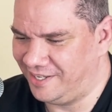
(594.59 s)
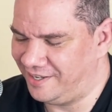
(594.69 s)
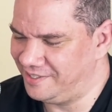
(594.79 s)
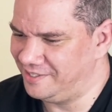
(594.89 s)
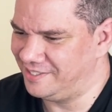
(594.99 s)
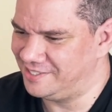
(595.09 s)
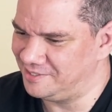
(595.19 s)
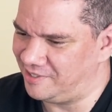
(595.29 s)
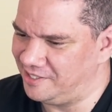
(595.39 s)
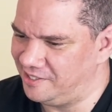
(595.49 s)
this is
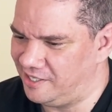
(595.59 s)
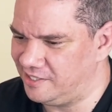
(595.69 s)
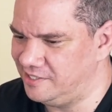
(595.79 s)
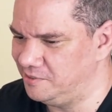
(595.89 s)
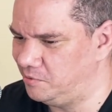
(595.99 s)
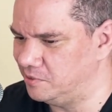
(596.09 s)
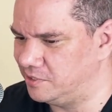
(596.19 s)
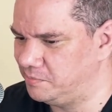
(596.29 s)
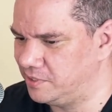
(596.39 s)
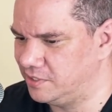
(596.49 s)
why I don't like these awards,
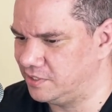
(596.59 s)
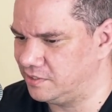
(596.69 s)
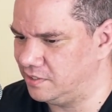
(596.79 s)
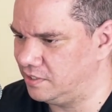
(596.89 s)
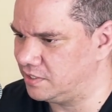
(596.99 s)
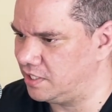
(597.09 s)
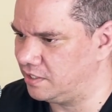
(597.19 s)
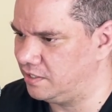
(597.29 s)
because it's like,